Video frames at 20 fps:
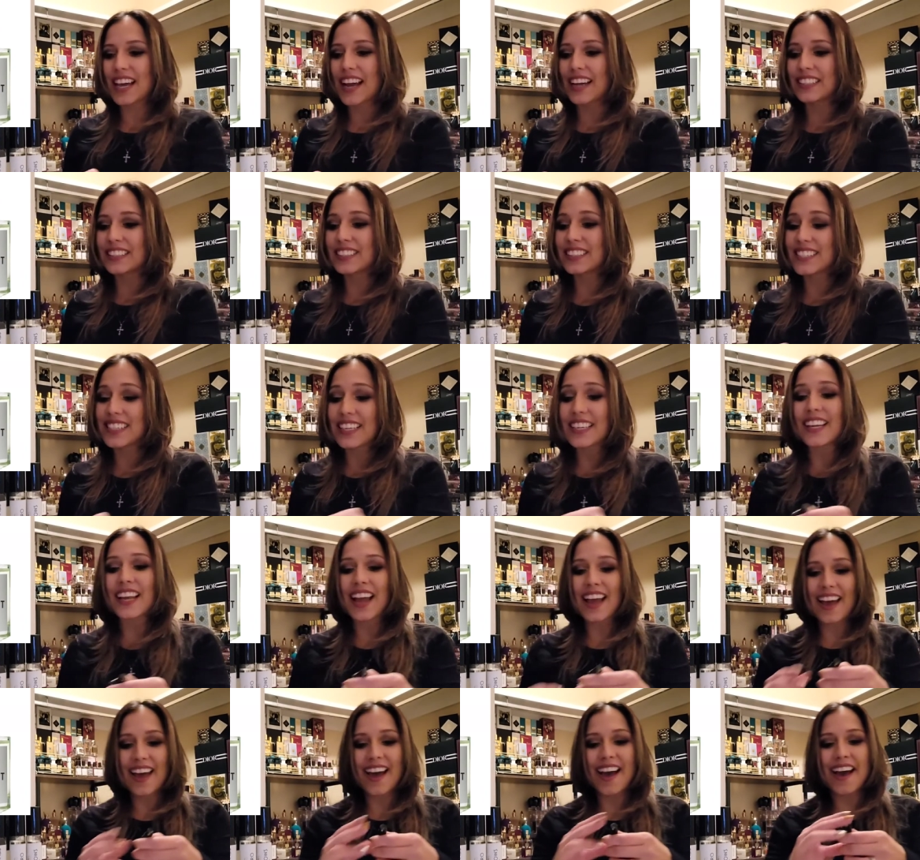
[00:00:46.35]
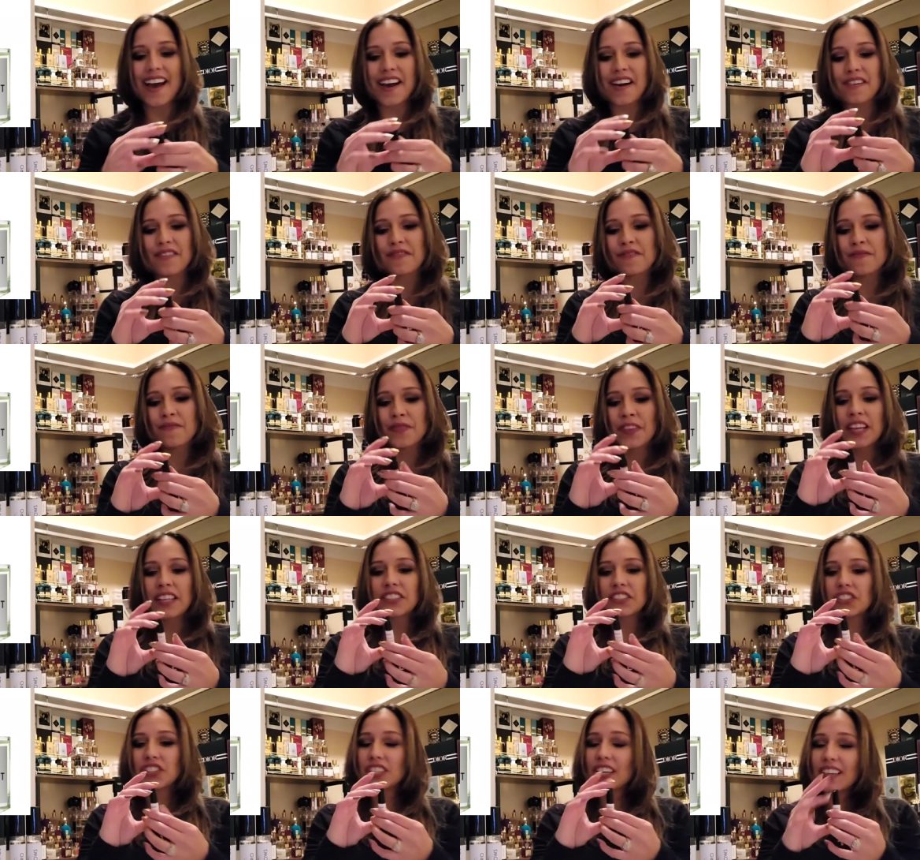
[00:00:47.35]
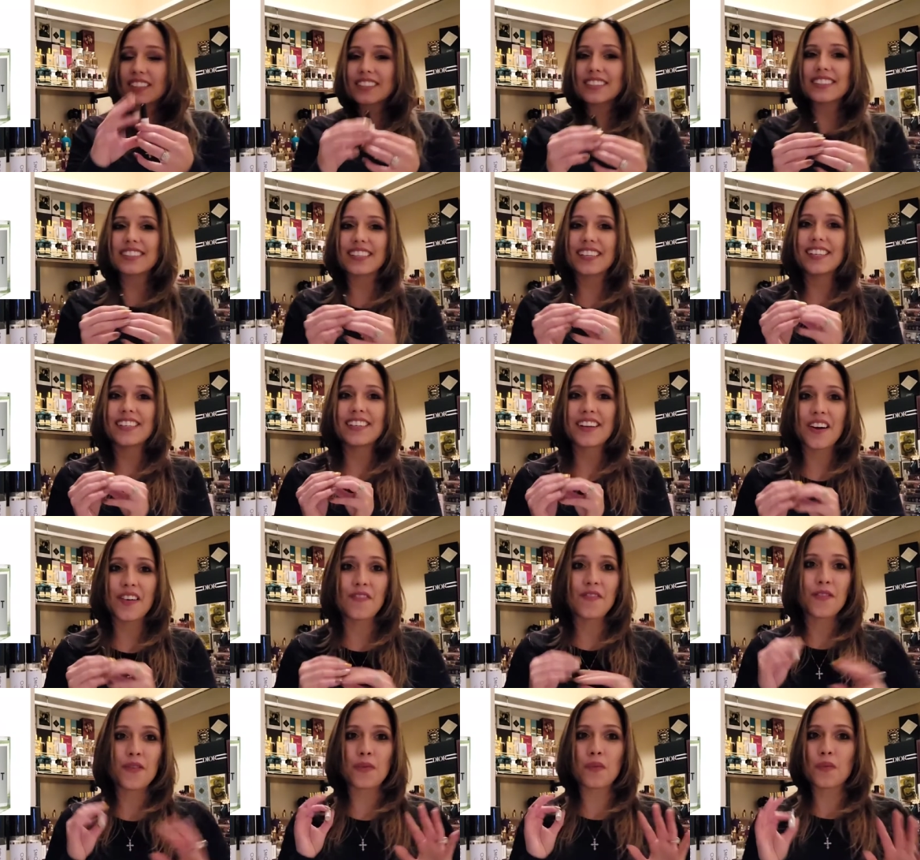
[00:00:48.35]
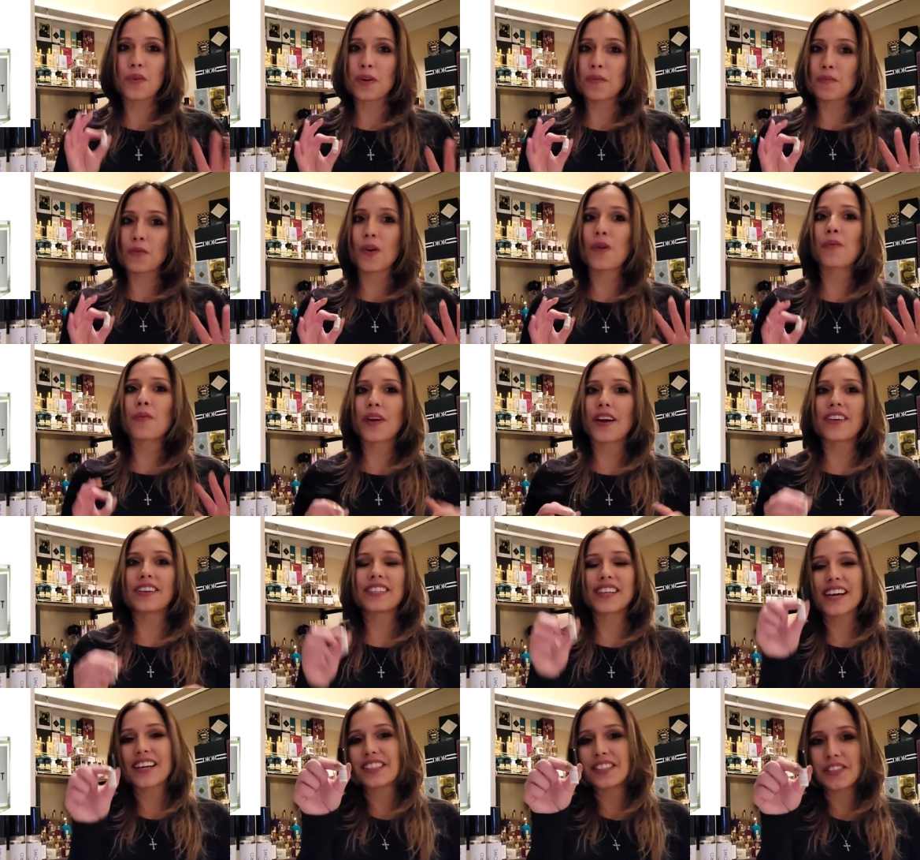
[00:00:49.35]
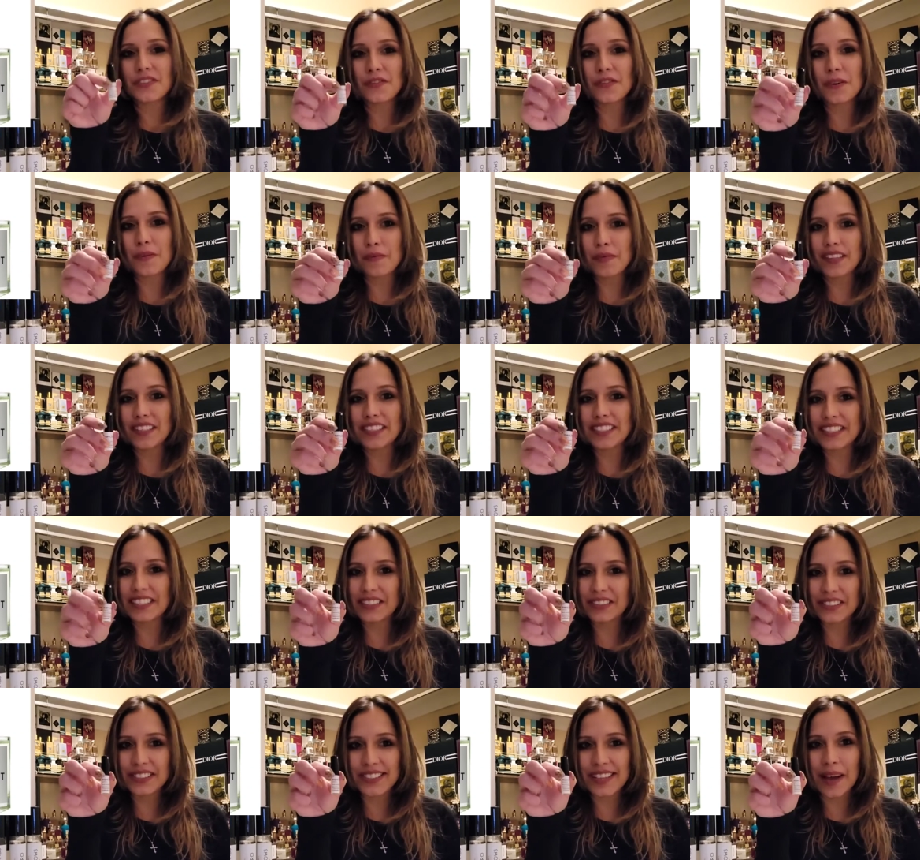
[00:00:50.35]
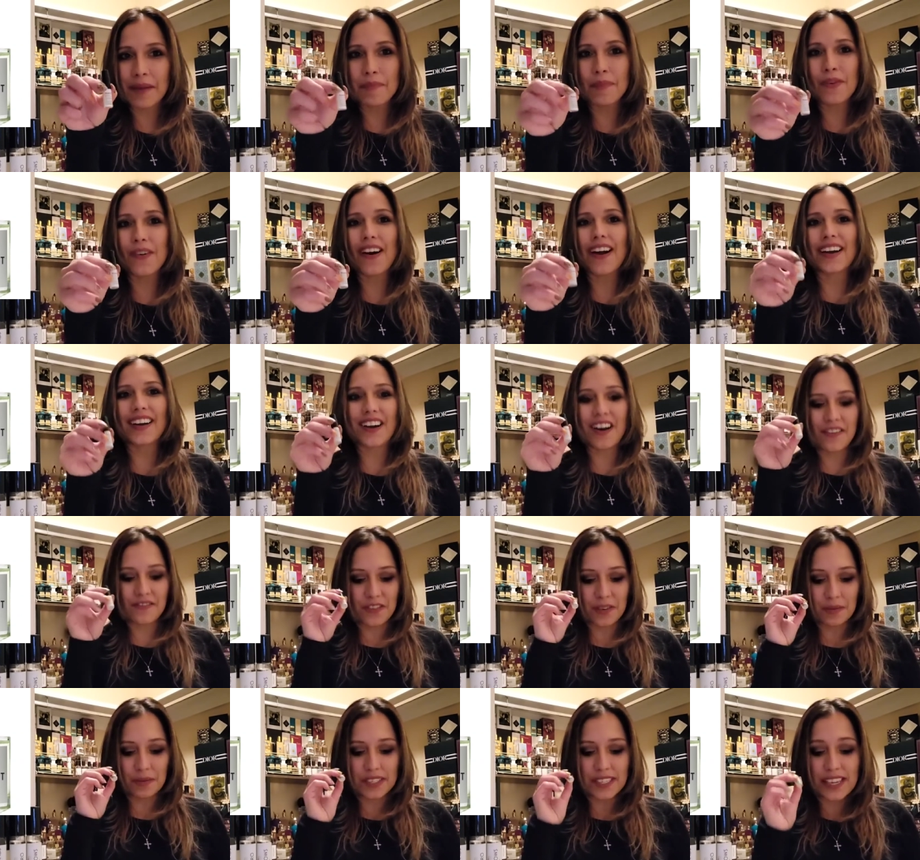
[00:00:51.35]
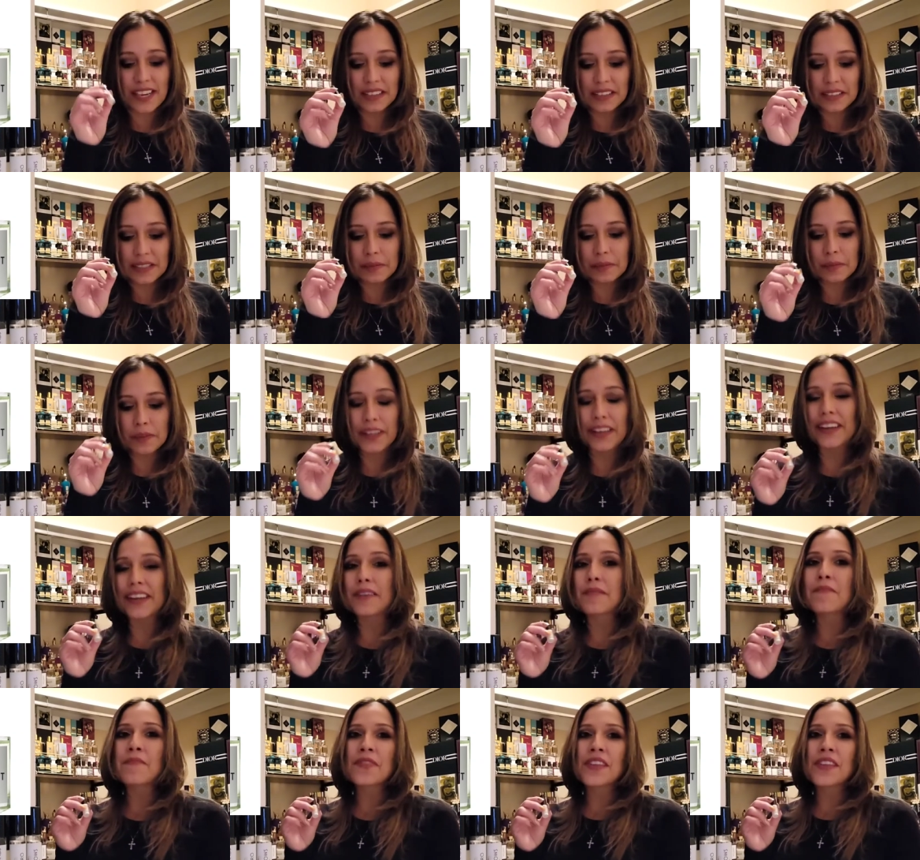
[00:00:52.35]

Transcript: I did have just enough for one more wear test from this little sample I got from Scent Split.